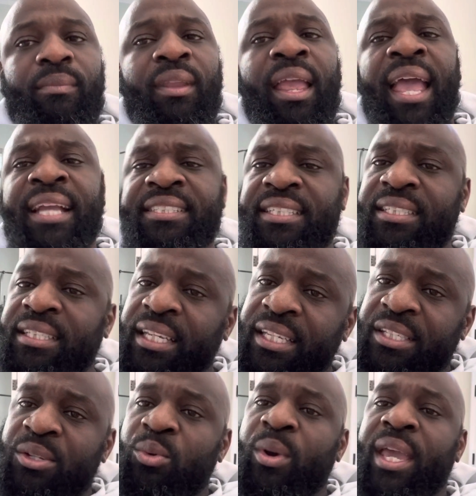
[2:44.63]
actually
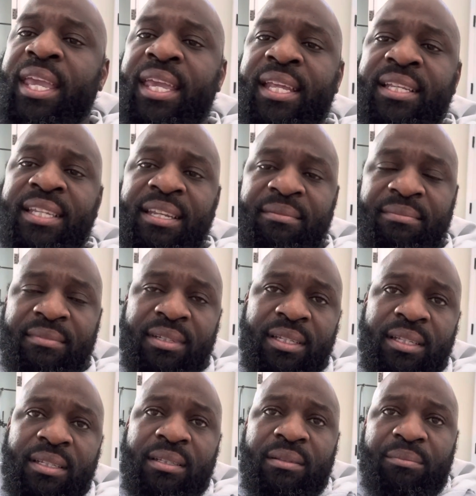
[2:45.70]
did the weigh-in, didn't,
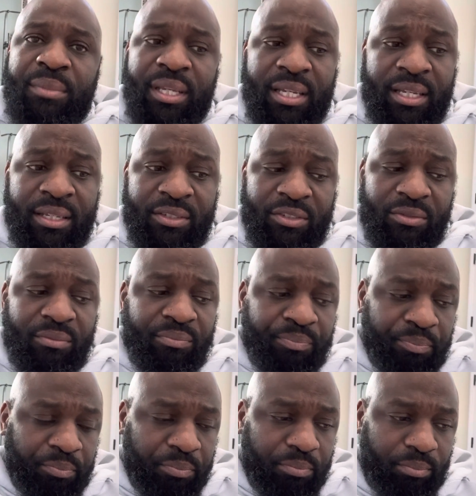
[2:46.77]
because
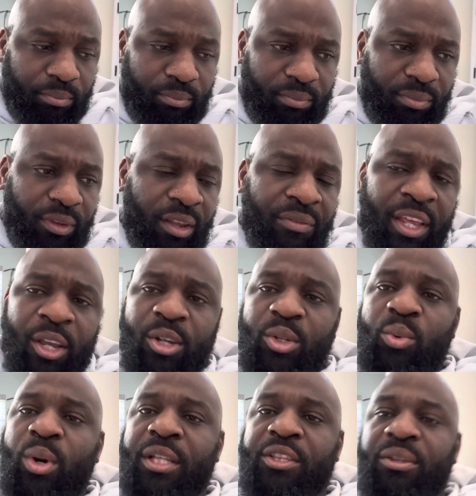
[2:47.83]
they're going to
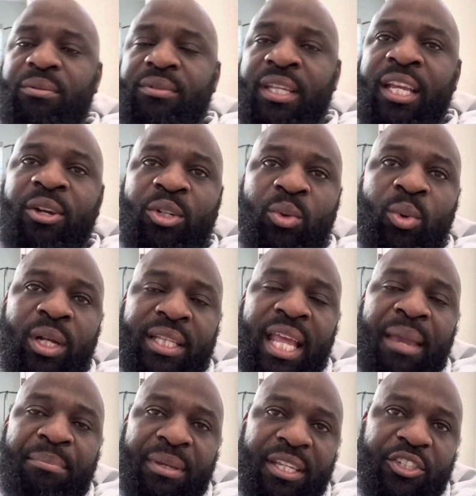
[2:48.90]
want
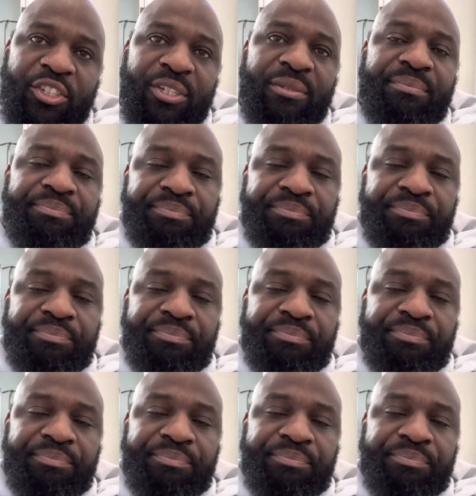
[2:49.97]
that picture